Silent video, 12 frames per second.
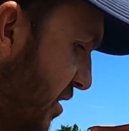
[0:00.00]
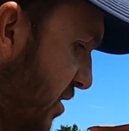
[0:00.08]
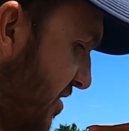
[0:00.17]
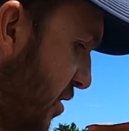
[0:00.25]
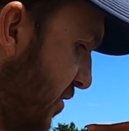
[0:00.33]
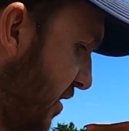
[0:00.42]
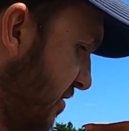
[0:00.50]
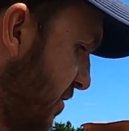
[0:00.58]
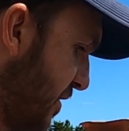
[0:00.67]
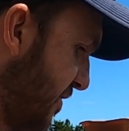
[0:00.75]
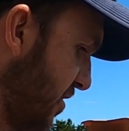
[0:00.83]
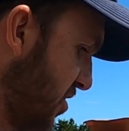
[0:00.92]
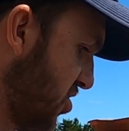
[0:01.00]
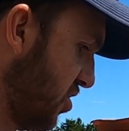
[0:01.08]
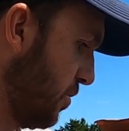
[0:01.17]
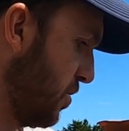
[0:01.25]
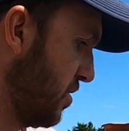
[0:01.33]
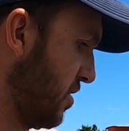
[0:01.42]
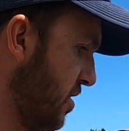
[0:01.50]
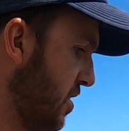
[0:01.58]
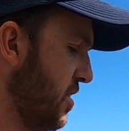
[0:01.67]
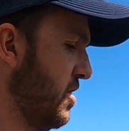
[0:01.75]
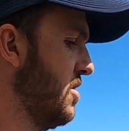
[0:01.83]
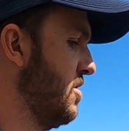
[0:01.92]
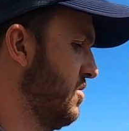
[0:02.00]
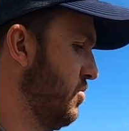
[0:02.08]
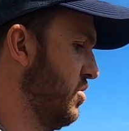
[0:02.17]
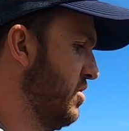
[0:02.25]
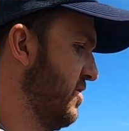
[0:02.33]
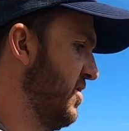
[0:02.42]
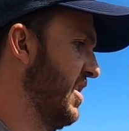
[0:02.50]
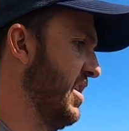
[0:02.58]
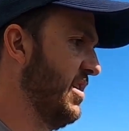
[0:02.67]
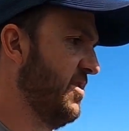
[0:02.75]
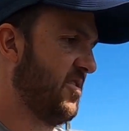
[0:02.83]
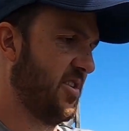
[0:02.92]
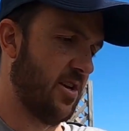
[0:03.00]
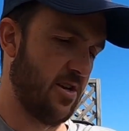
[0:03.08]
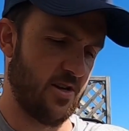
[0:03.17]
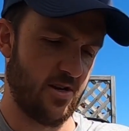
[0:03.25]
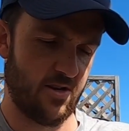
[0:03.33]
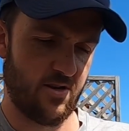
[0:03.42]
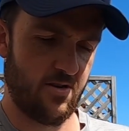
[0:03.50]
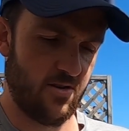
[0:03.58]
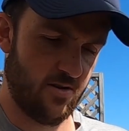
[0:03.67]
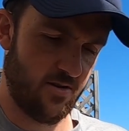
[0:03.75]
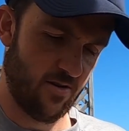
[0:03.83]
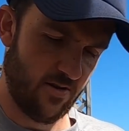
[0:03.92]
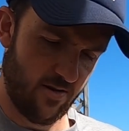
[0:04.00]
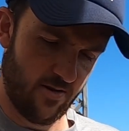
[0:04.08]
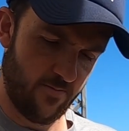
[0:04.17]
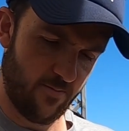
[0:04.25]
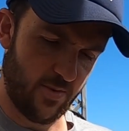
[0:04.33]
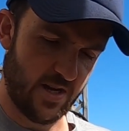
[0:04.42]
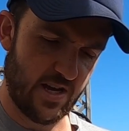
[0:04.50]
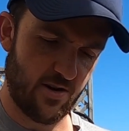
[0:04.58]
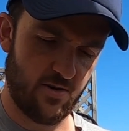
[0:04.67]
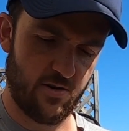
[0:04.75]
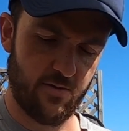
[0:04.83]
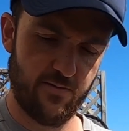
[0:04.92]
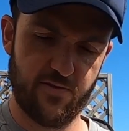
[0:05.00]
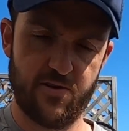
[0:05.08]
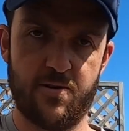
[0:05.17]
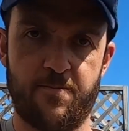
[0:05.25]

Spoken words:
Only two things from that first shop were these pair of